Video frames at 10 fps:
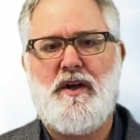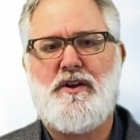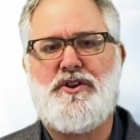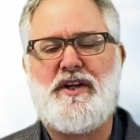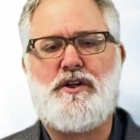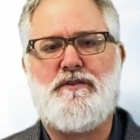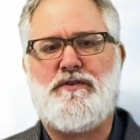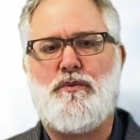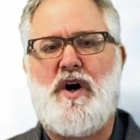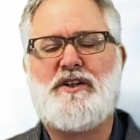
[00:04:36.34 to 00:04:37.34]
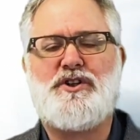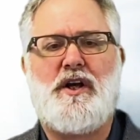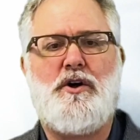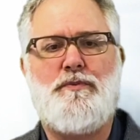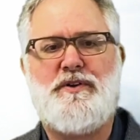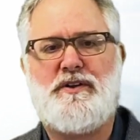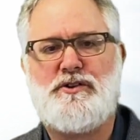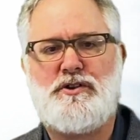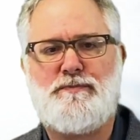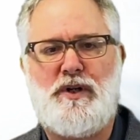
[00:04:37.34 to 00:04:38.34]
Thank you for watching. I hope that
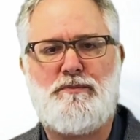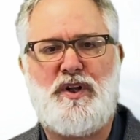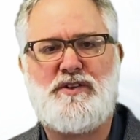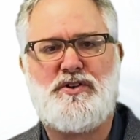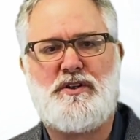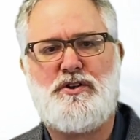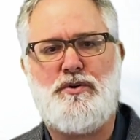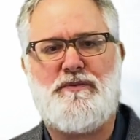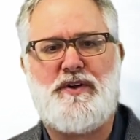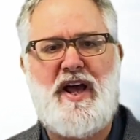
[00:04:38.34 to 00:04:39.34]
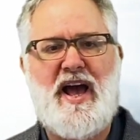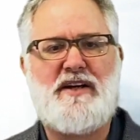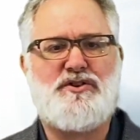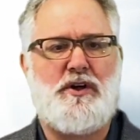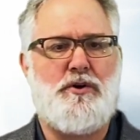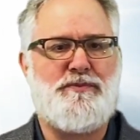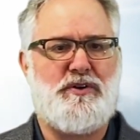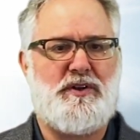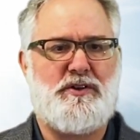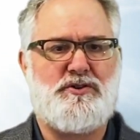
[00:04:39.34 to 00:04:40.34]
this has been a blessing to you. If it has, I hope
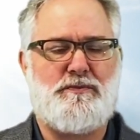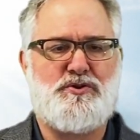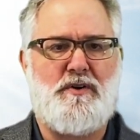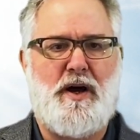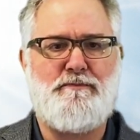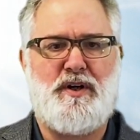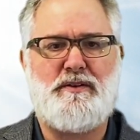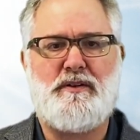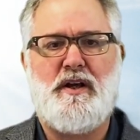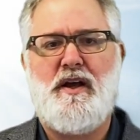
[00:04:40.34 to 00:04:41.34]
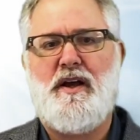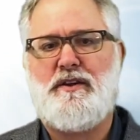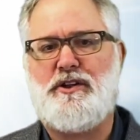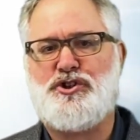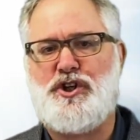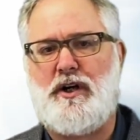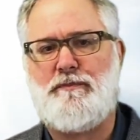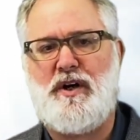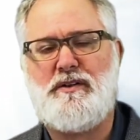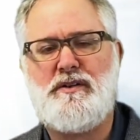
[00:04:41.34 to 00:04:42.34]
you'll hit the subscribe button, the share
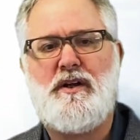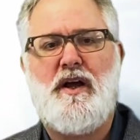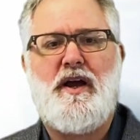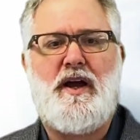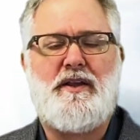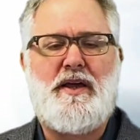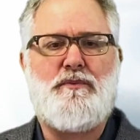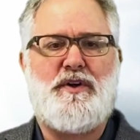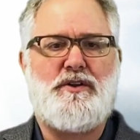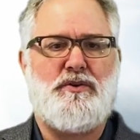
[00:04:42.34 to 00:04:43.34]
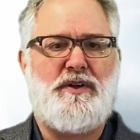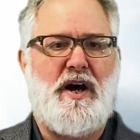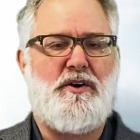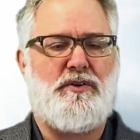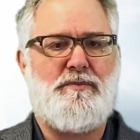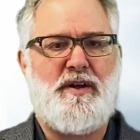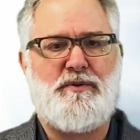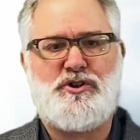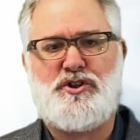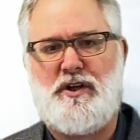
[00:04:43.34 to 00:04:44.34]
button, and that way you'll not only be
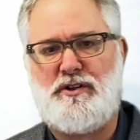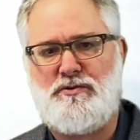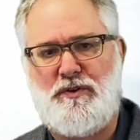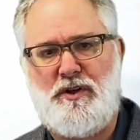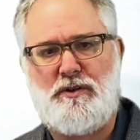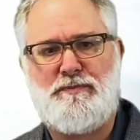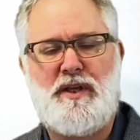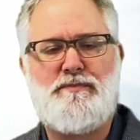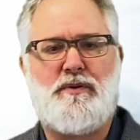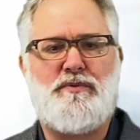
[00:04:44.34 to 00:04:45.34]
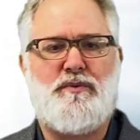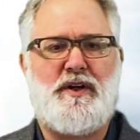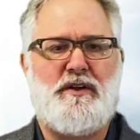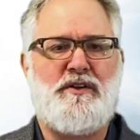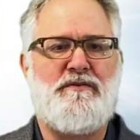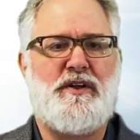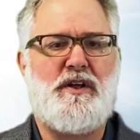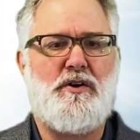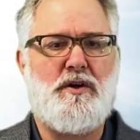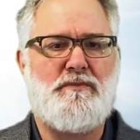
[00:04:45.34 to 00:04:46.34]
able to share this with other people, but when a new
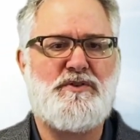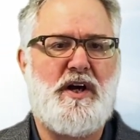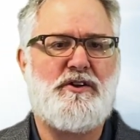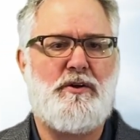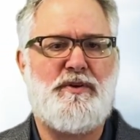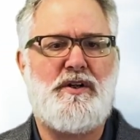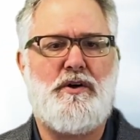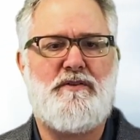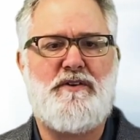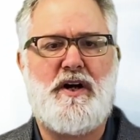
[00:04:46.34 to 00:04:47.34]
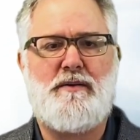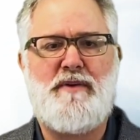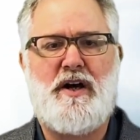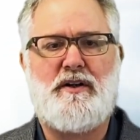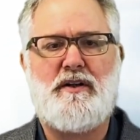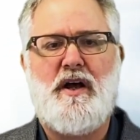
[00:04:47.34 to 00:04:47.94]
video comes out, you'll be notified about it.